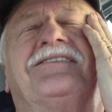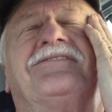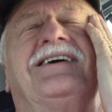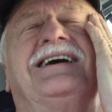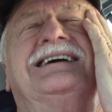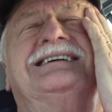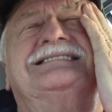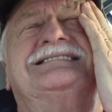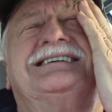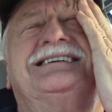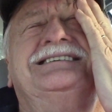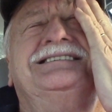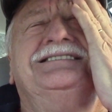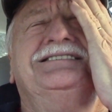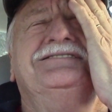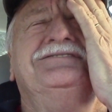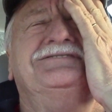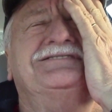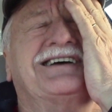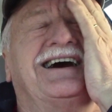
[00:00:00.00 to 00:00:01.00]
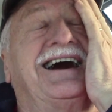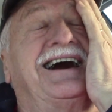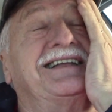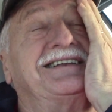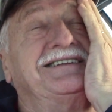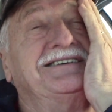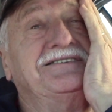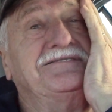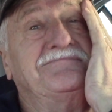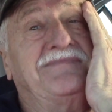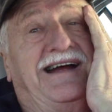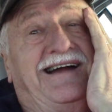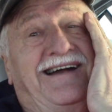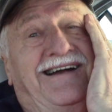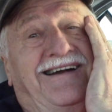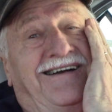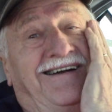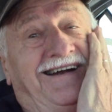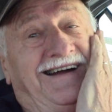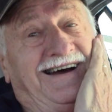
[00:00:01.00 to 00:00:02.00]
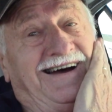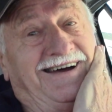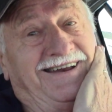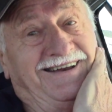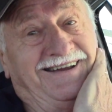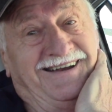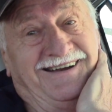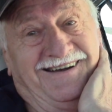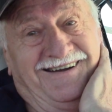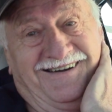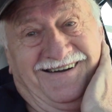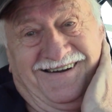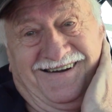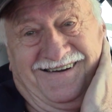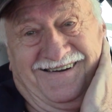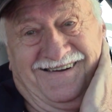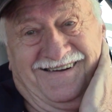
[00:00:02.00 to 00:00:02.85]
I said, you shot two bear out here?